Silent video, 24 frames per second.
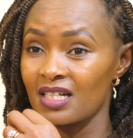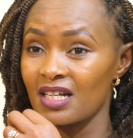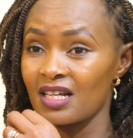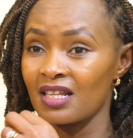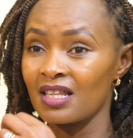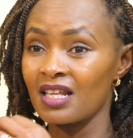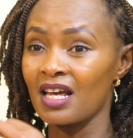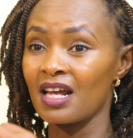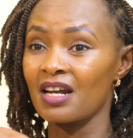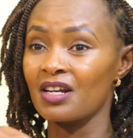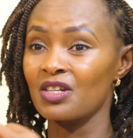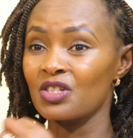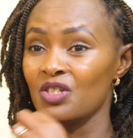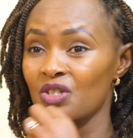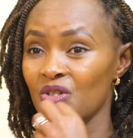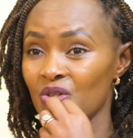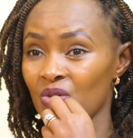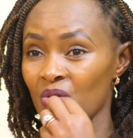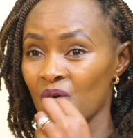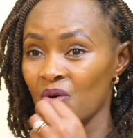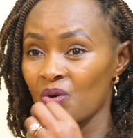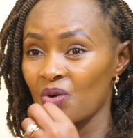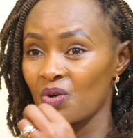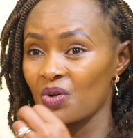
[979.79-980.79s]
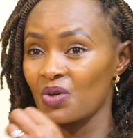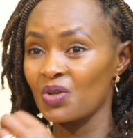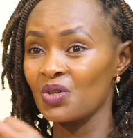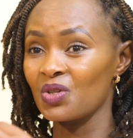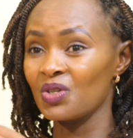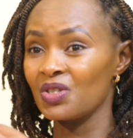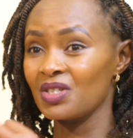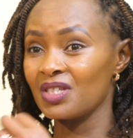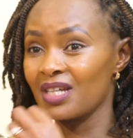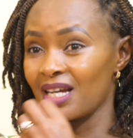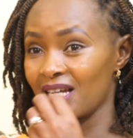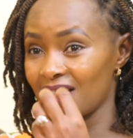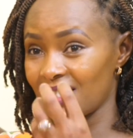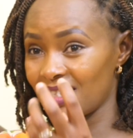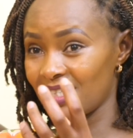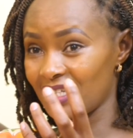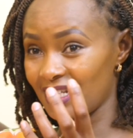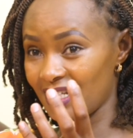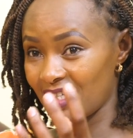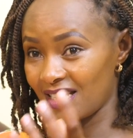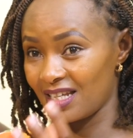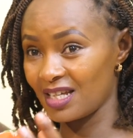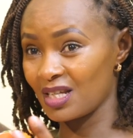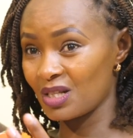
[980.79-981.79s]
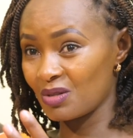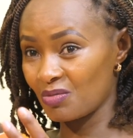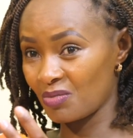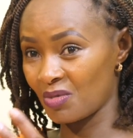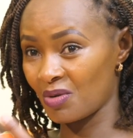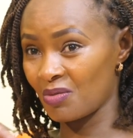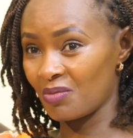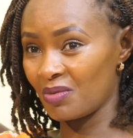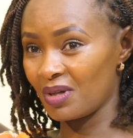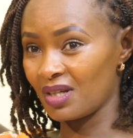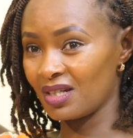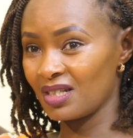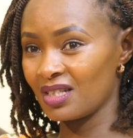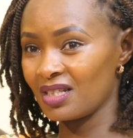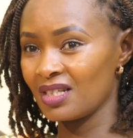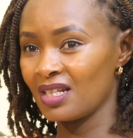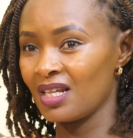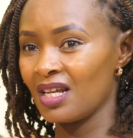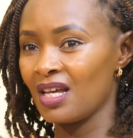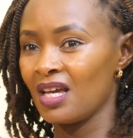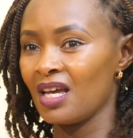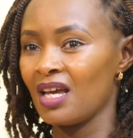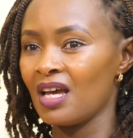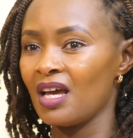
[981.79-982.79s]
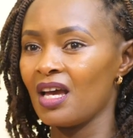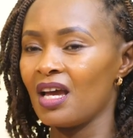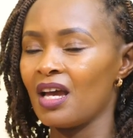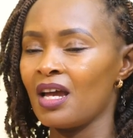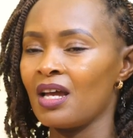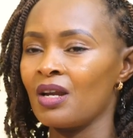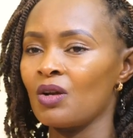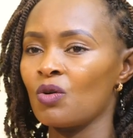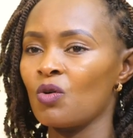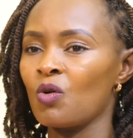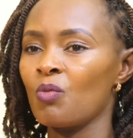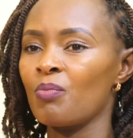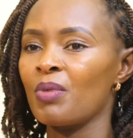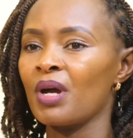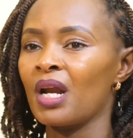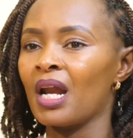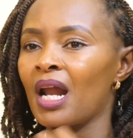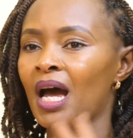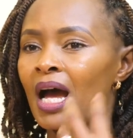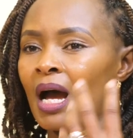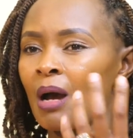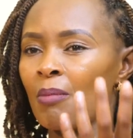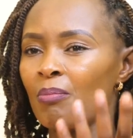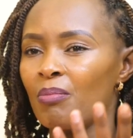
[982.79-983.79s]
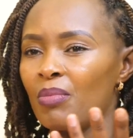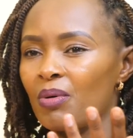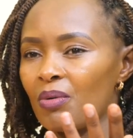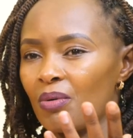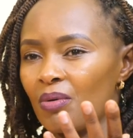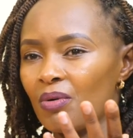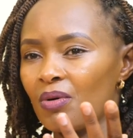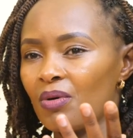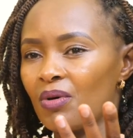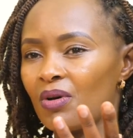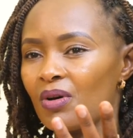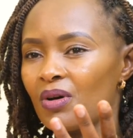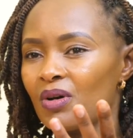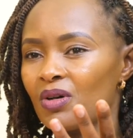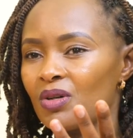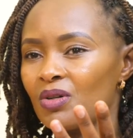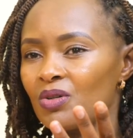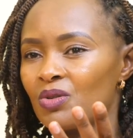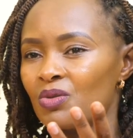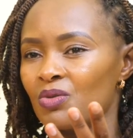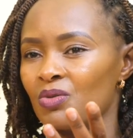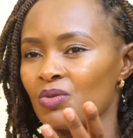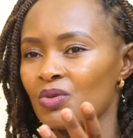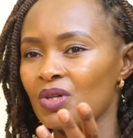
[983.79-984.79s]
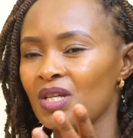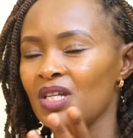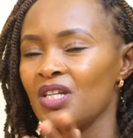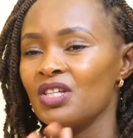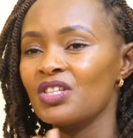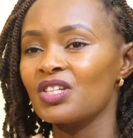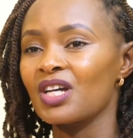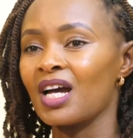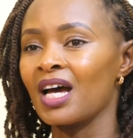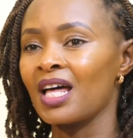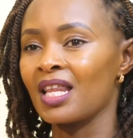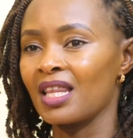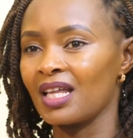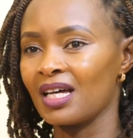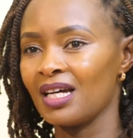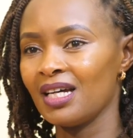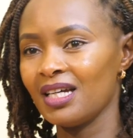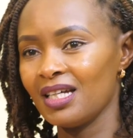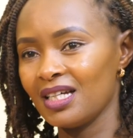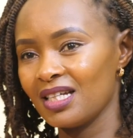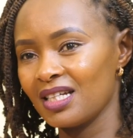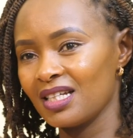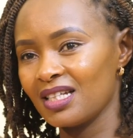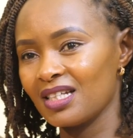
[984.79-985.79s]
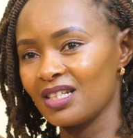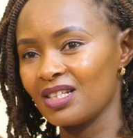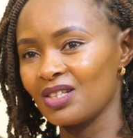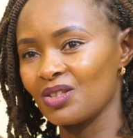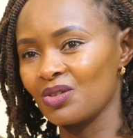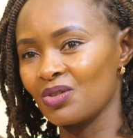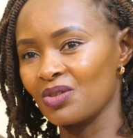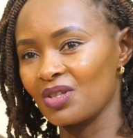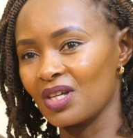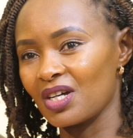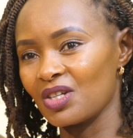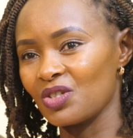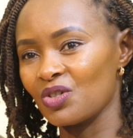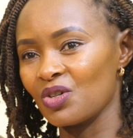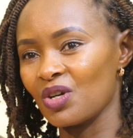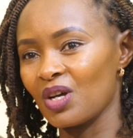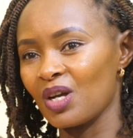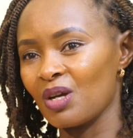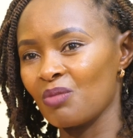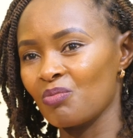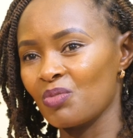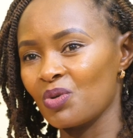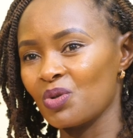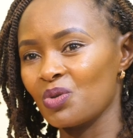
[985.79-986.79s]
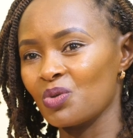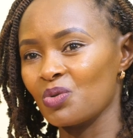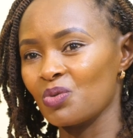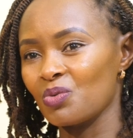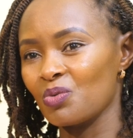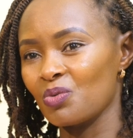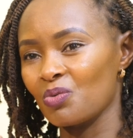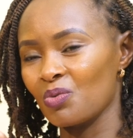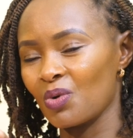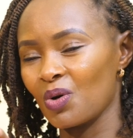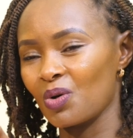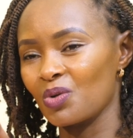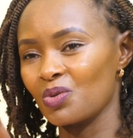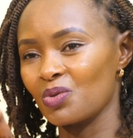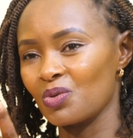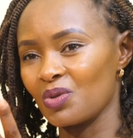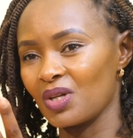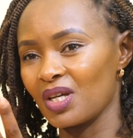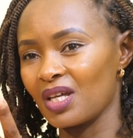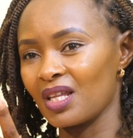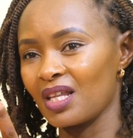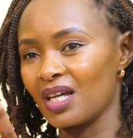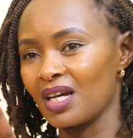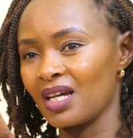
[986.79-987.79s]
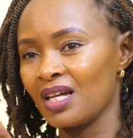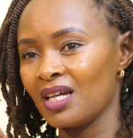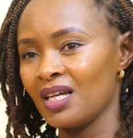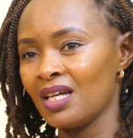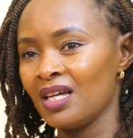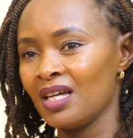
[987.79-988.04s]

there is no just in case moments, and open up to each other so that you are able to walk together.